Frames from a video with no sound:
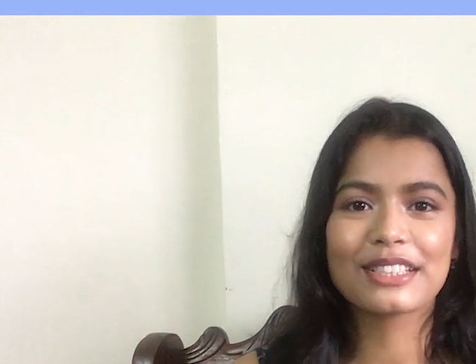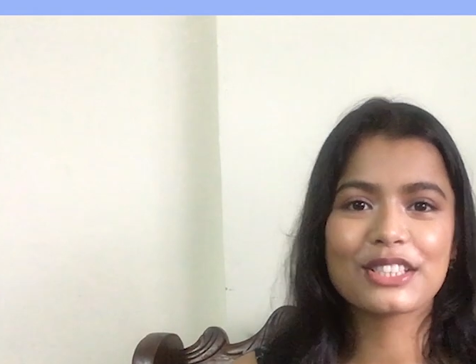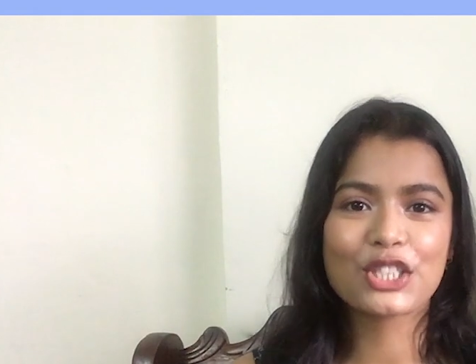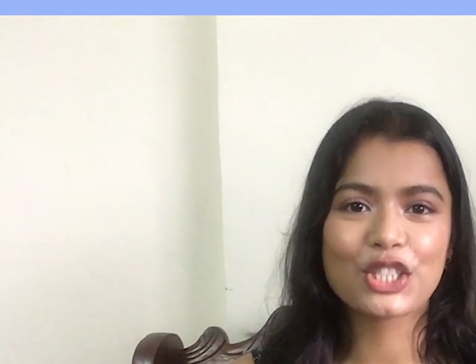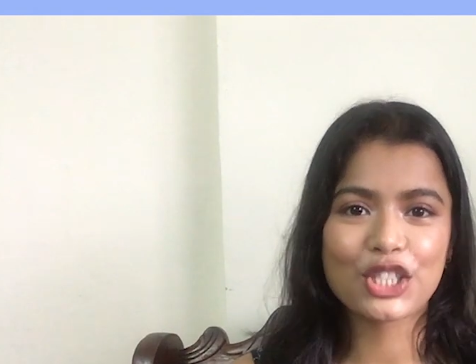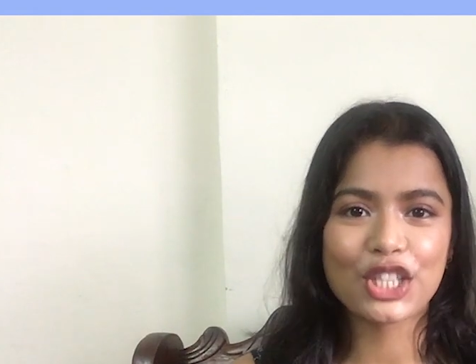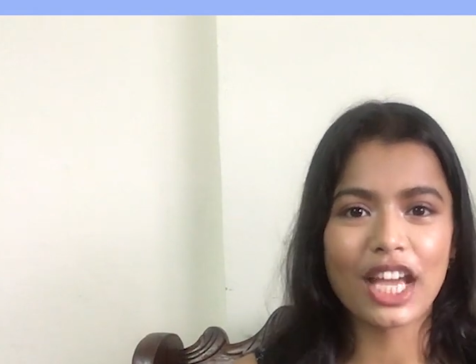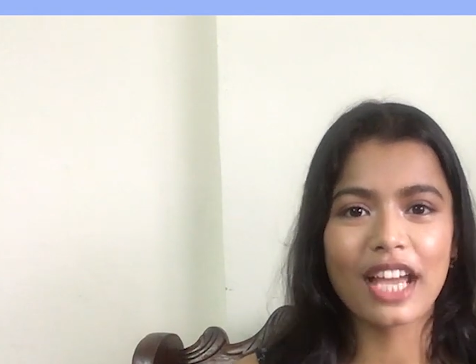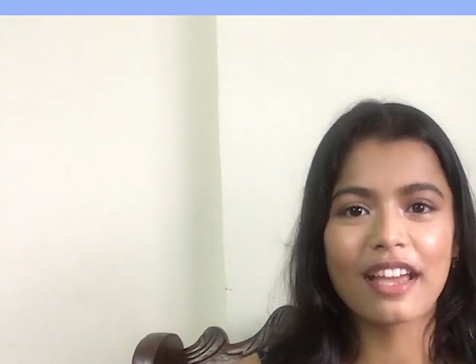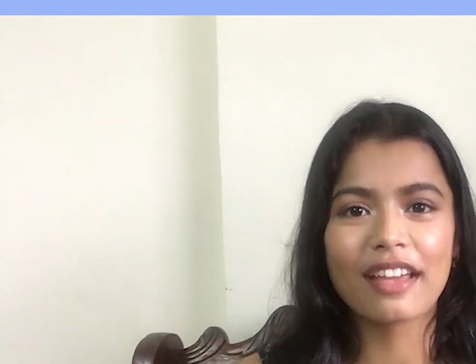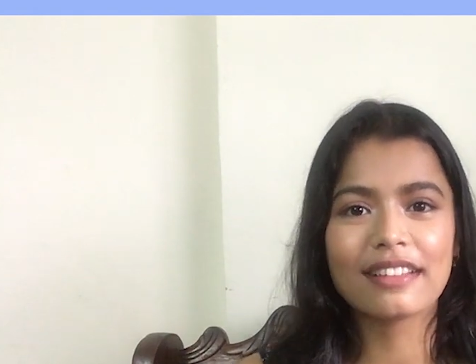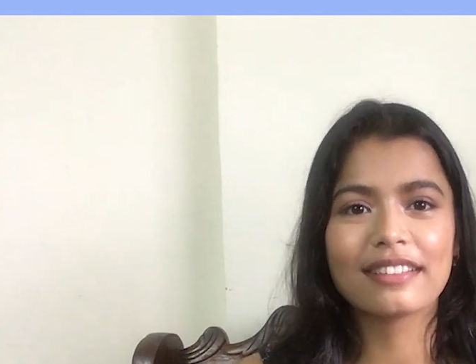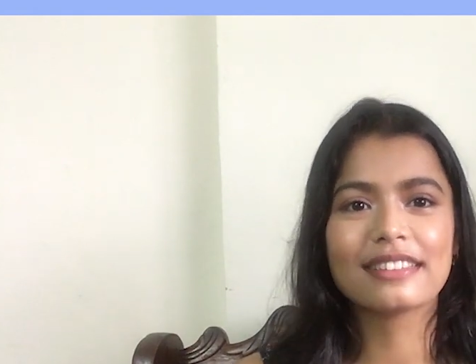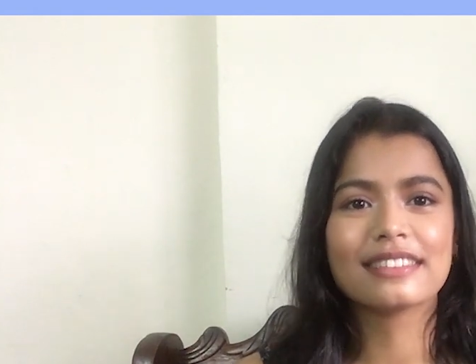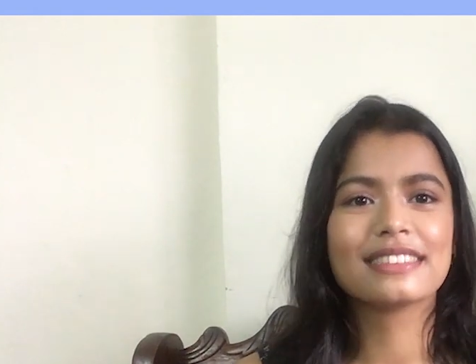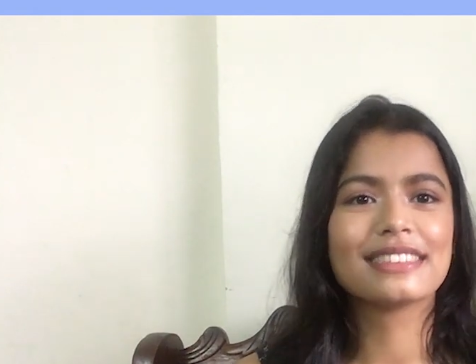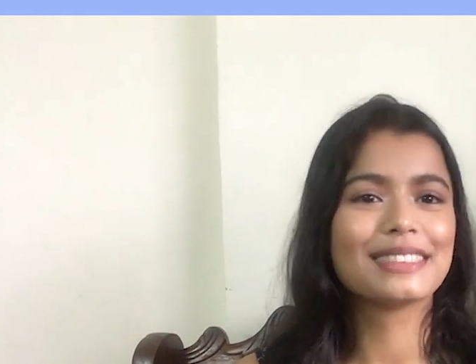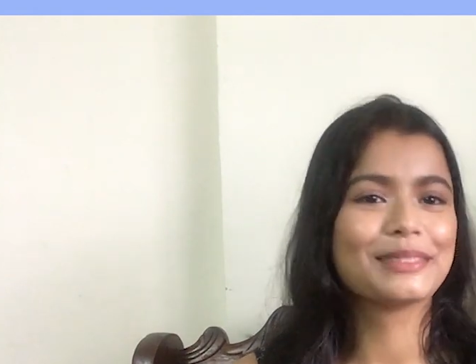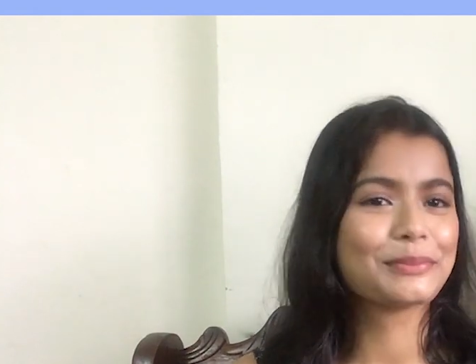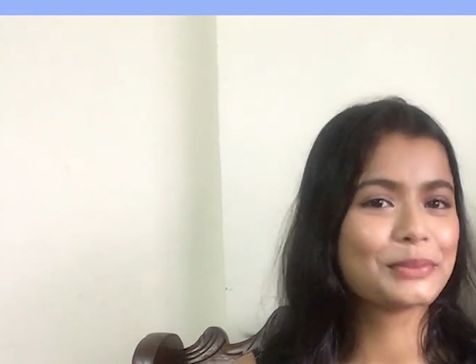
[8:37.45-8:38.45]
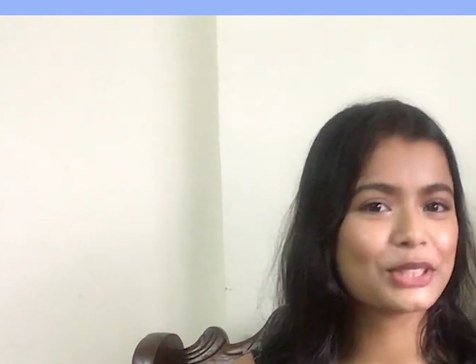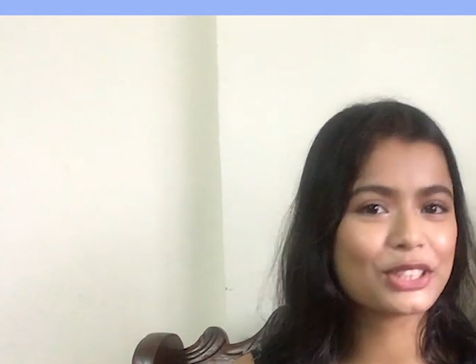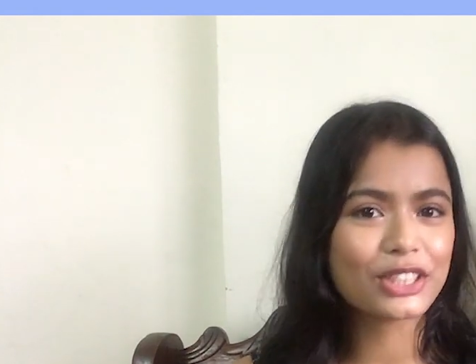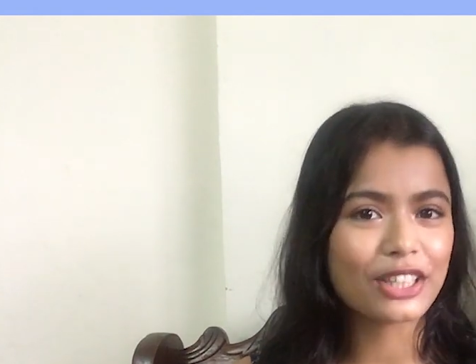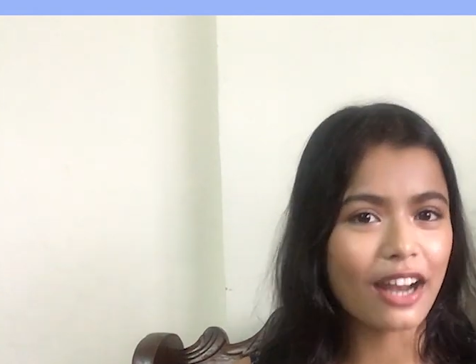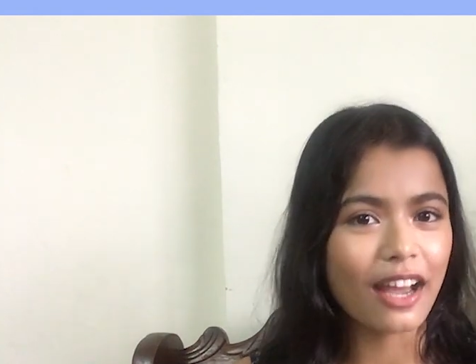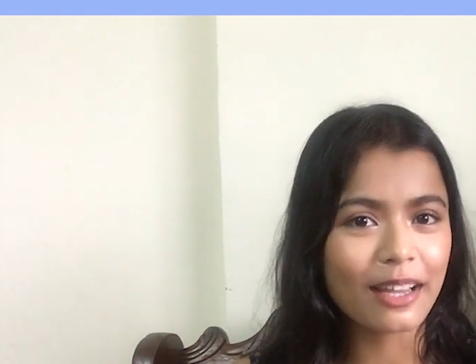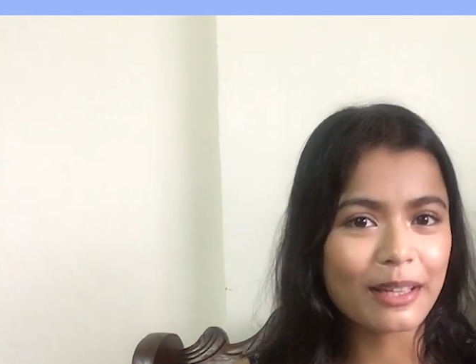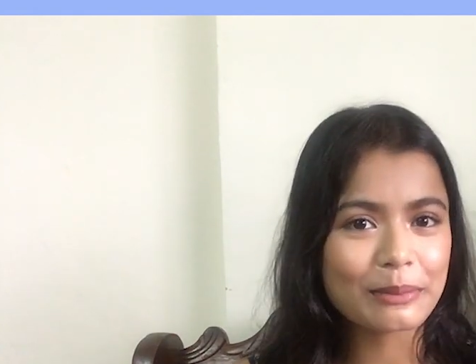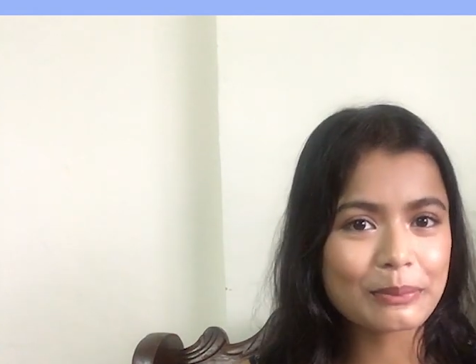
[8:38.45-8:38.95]
share,
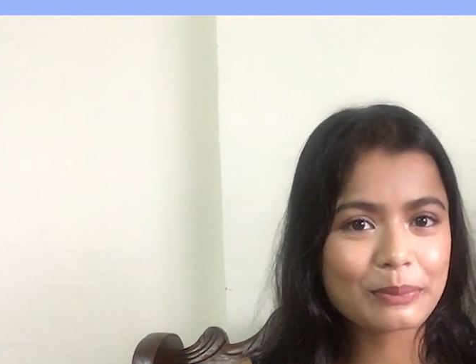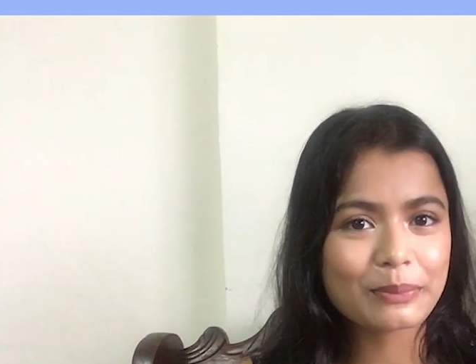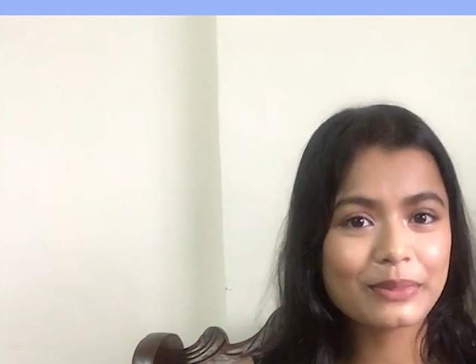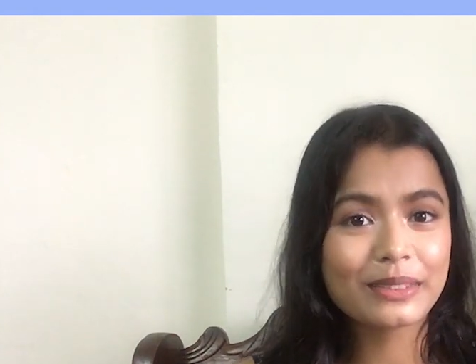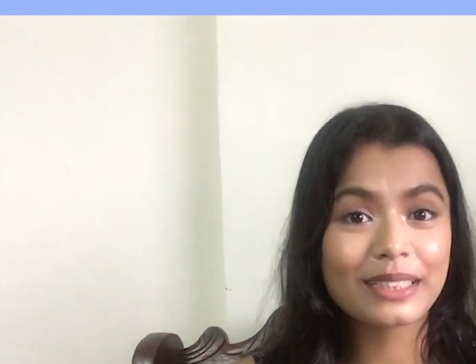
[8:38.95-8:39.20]
subscribe,